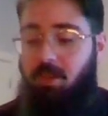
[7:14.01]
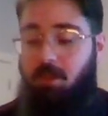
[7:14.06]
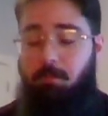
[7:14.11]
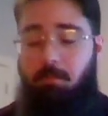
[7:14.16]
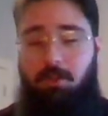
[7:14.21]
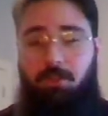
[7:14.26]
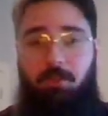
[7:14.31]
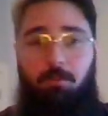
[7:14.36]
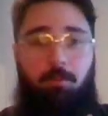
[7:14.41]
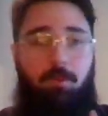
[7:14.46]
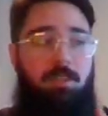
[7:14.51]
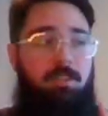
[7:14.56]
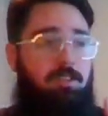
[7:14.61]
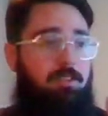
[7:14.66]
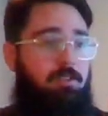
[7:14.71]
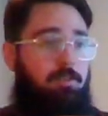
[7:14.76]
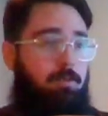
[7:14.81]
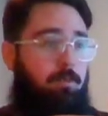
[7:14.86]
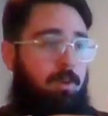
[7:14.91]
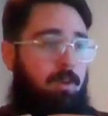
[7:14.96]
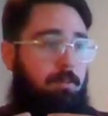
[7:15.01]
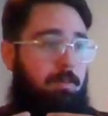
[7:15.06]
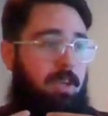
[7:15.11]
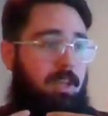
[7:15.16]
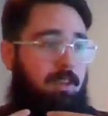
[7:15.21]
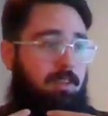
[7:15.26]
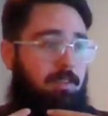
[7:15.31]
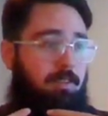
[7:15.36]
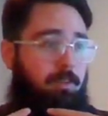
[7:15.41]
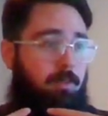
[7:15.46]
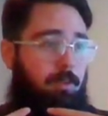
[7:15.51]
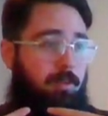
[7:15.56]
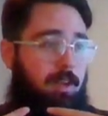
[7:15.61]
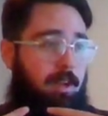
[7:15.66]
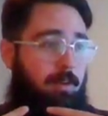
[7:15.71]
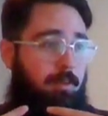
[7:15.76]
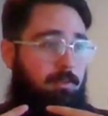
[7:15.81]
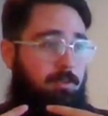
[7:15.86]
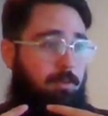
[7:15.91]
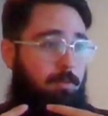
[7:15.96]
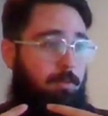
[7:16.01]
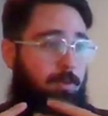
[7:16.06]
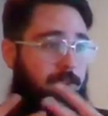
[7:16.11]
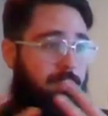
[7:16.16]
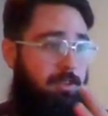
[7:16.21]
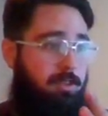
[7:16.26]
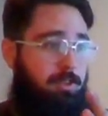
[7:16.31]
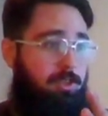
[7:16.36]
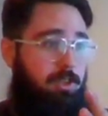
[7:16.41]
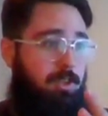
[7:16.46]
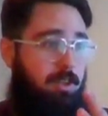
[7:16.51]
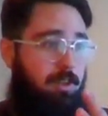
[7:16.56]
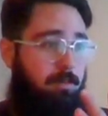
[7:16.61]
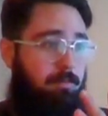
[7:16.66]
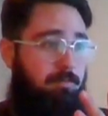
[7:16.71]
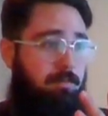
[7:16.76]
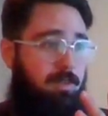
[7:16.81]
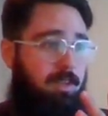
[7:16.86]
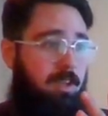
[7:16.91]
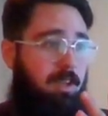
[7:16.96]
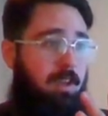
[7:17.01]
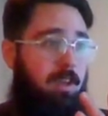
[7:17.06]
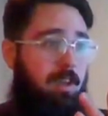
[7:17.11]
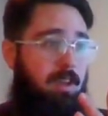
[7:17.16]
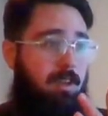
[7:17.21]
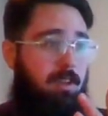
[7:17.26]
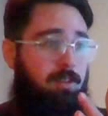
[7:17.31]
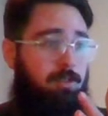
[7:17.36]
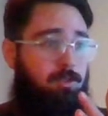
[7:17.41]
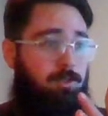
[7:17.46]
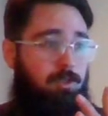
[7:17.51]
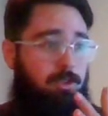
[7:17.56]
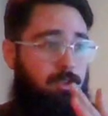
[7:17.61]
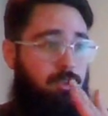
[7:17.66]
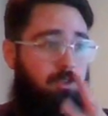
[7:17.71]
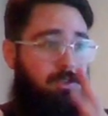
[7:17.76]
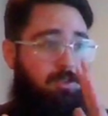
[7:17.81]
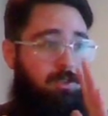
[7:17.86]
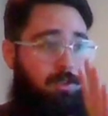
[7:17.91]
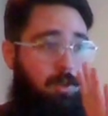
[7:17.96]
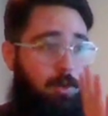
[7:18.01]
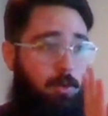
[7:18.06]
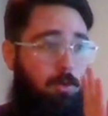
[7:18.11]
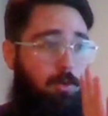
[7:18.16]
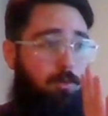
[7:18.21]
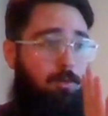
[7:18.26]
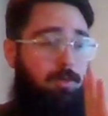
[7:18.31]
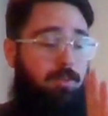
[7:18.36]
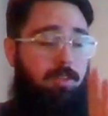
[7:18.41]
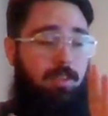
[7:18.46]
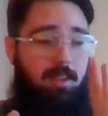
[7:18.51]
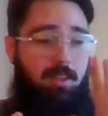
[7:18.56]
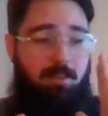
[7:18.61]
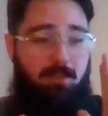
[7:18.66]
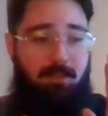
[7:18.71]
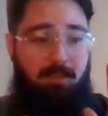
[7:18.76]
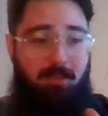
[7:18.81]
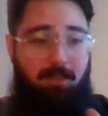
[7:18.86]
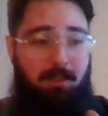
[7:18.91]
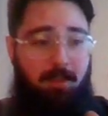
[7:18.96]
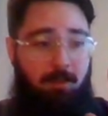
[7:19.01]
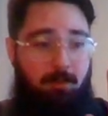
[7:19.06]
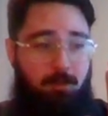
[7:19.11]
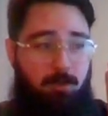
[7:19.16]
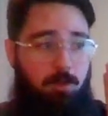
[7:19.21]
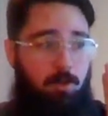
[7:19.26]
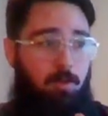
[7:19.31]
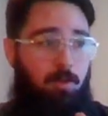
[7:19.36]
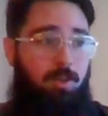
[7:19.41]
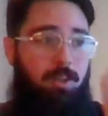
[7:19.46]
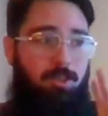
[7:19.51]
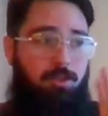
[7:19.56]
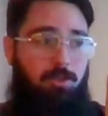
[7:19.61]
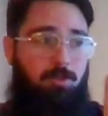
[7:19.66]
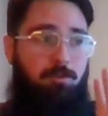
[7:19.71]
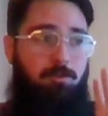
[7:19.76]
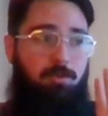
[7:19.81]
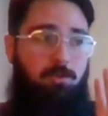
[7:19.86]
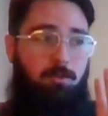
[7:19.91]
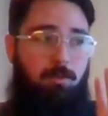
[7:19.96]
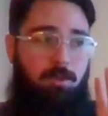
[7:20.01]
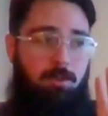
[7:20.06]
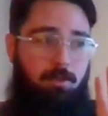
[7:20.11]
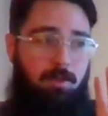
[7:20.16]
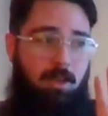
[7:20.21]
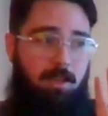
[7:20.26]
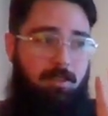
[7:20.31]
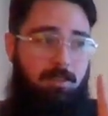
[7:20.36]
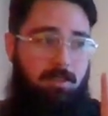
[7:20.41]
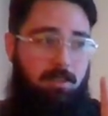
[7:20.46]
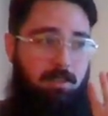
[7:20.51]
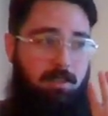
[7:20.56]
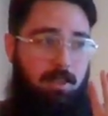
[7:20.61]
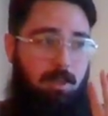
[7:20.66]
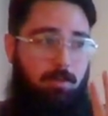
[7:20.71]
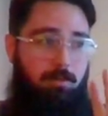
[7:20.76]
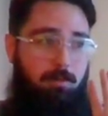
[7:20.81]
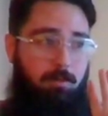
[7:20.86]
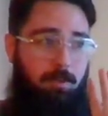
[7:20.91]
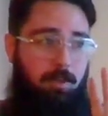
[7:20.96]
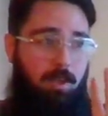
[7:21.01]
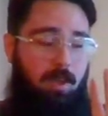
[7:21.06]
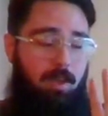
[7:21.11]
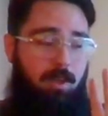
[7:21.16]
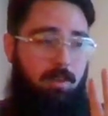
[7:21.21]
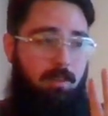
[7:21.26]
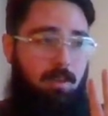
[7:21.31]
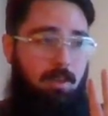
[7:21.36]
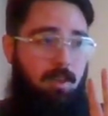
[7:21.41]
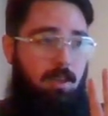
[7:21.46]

But the reason you want to make your character with the GM is just so that there's no issues when you guys sit down to play.